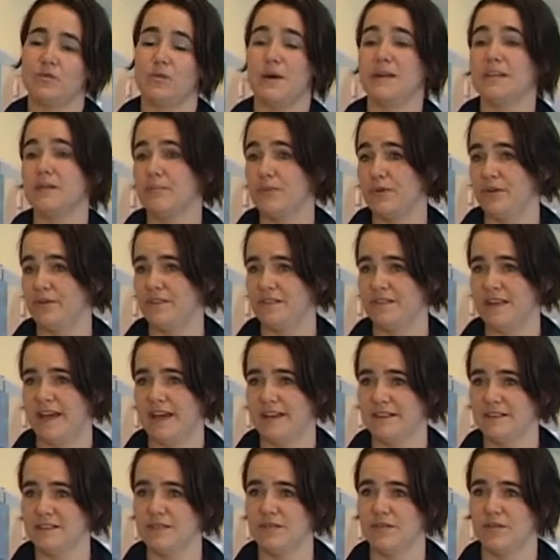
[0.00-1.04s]

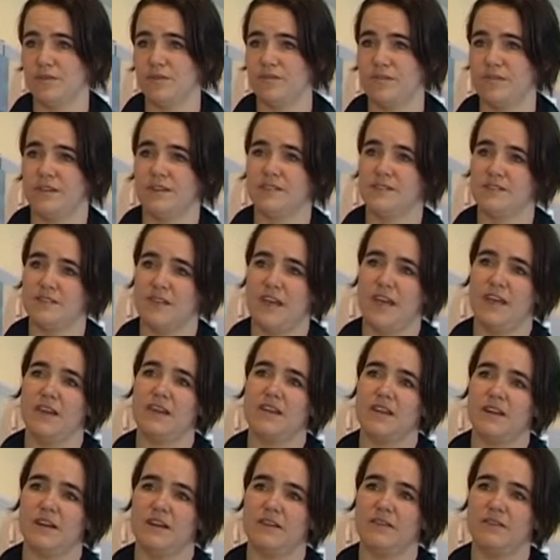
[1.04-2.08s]
20% of these
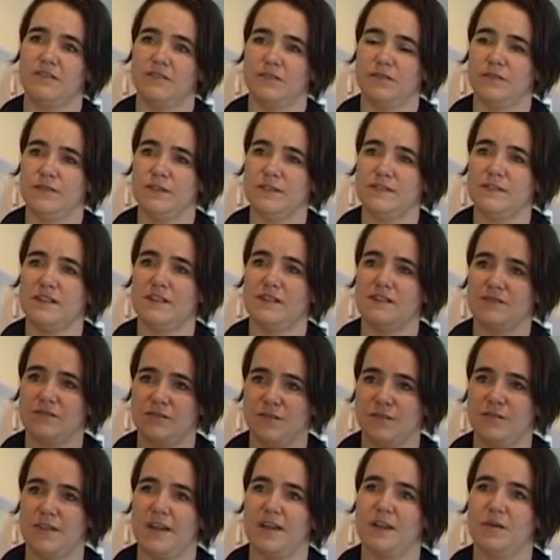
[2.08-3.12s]
daycare services
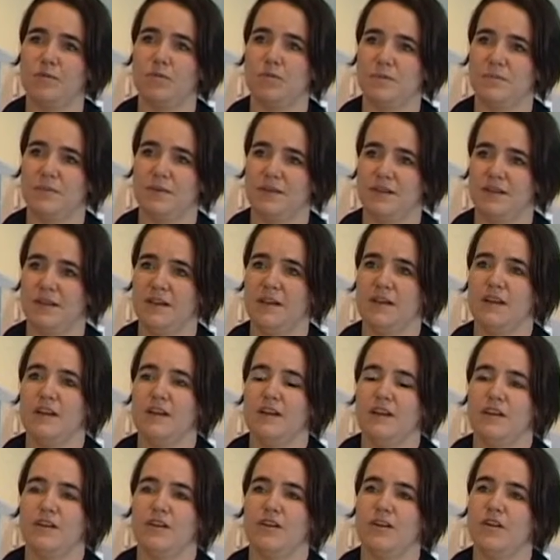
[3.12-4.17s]
so that it would be
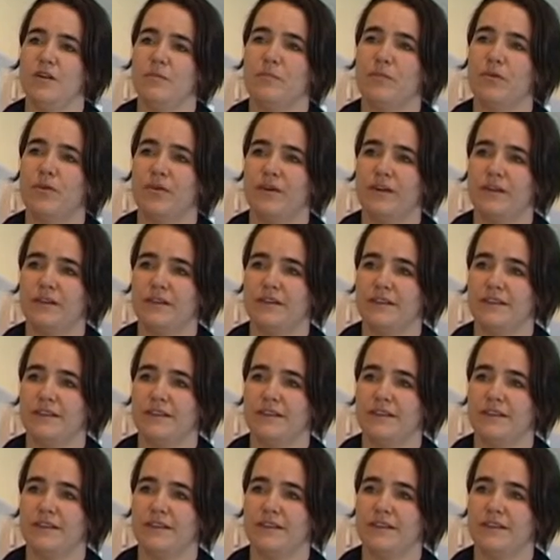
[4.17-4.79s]
uh, more,